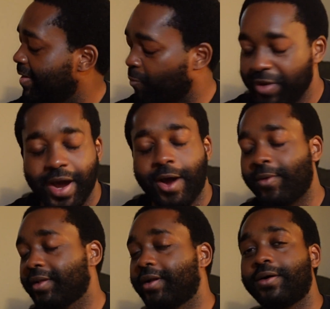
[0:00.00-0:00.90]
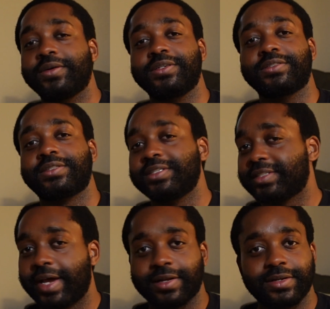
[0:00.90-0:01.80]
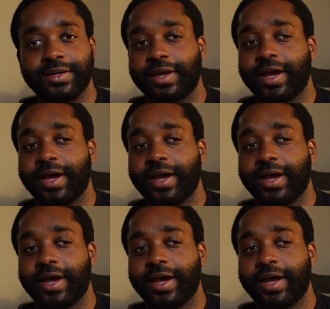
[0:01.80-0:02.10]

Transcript: we already know he's not a good